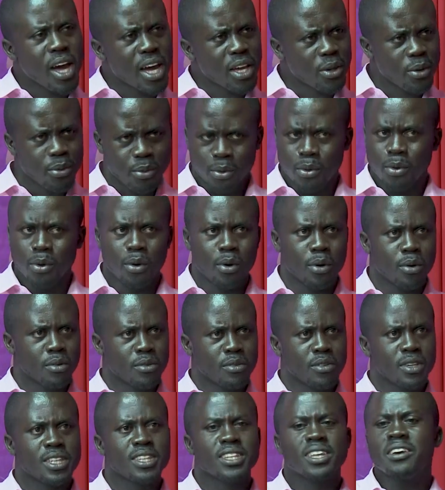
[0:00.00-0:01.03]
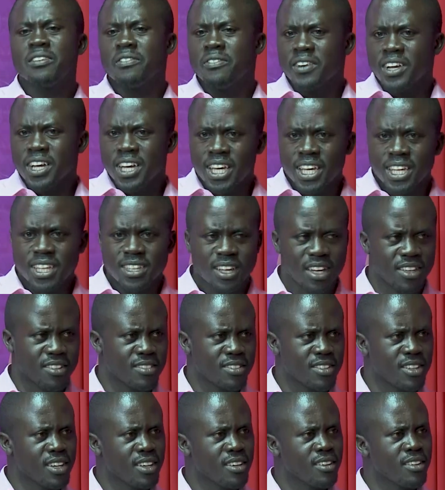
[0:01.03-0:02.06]
you go, in every
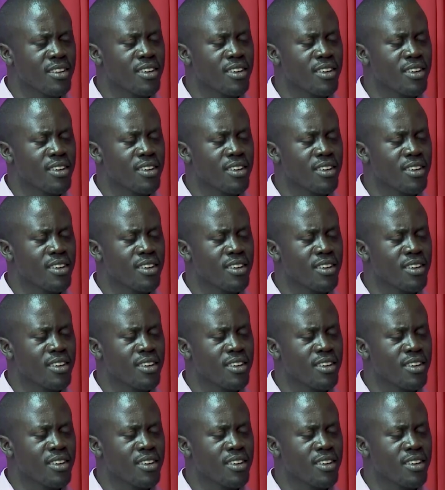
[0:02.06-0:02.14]
industry,